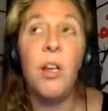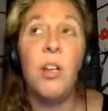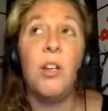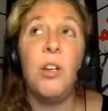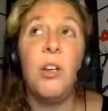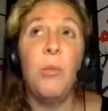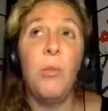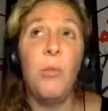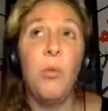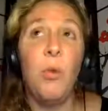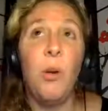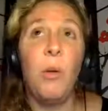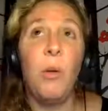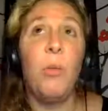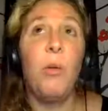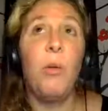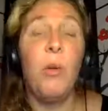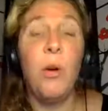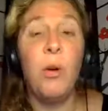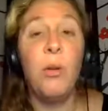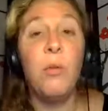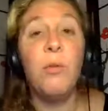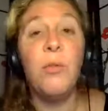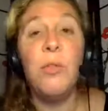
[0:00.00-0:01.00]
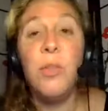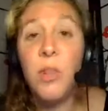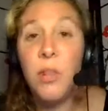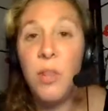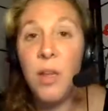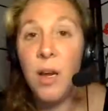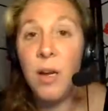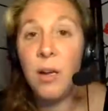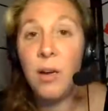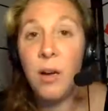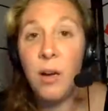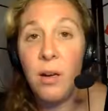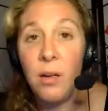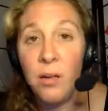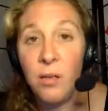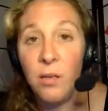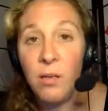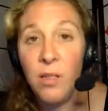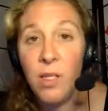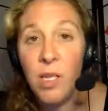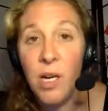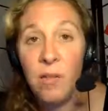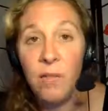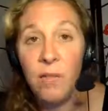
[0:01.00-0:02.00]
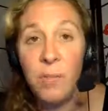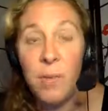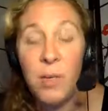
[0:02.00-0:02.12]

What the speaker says: you're more prone to that kind of stuff